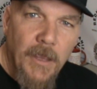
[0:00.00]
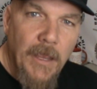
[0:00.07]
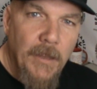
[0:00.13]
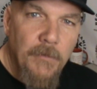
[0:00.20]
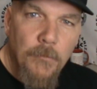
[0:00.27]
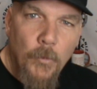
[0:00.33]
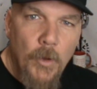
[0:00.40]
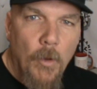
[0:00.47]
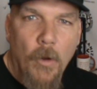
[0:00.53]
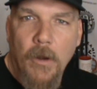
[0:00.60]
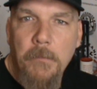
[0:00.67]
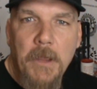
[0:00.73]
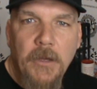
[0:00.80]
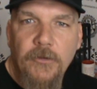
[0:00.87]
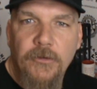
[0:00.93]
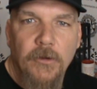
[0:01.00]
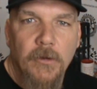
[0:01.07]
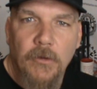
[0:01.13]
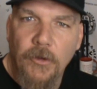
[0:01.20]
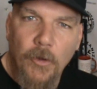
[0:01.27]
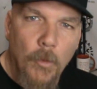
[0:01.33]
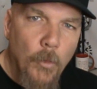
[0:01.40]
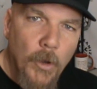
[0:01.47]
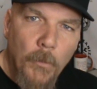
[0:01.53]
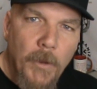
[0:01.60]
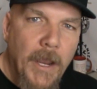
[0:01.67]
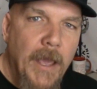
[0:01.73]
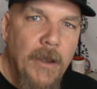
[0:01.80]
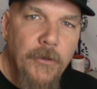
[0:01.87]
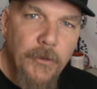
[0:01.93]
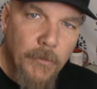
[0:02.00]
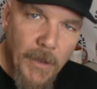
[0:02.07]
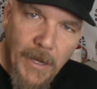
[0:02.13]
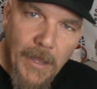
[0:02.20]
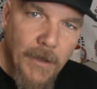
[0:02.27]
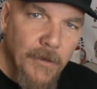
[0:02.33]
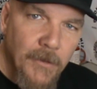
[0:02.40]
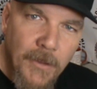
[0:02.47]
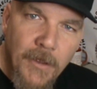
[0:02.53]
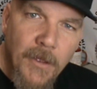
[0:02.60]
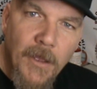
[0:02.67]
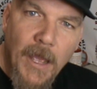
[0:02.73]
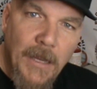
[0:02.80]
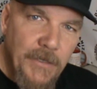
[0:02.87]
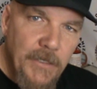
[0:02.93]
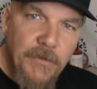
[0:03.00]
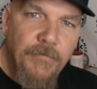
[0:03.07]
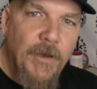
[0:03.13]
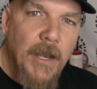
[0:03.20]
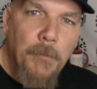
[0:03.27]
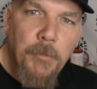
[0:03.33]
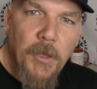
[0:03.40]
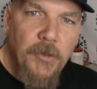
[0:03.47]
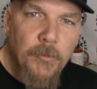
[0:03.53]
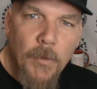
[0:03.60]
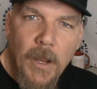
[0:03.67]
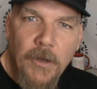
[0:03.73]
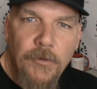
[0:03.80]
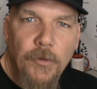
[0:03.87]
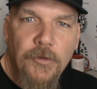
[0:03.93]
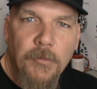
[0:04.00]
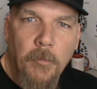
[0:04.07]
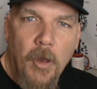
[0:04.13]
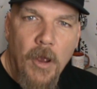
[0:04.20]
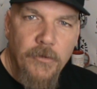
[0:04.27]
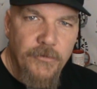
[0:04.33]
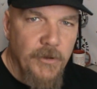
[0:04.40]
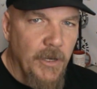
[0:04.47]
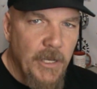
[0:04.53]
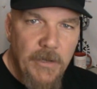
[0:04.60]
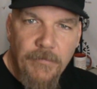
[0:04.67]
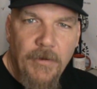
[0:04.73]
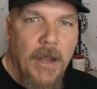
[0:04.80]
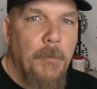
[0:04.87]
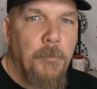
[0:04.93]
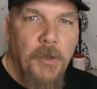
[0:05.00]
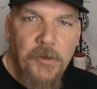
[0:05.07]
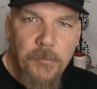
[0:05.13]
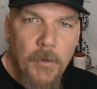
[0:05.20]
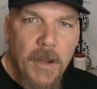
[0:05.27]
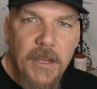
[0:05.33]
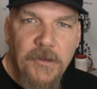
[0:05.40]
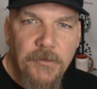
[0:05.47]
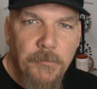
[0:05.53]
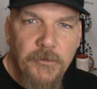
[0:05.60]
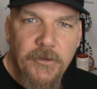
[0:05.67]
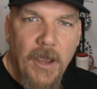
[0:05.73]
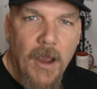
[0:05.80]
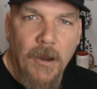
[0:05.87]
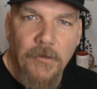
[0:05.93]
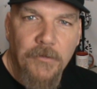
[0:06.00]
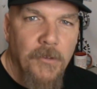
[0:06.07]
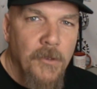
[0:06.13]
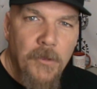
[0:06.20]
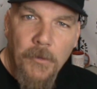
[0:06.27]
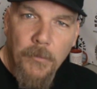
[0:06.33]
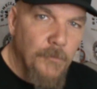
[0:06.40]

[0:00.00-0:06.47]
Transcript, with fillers: And we want to make sure, you know, what do I got to do? I need to find a place where I can do some laundry. I need to find a place where I can get some showers.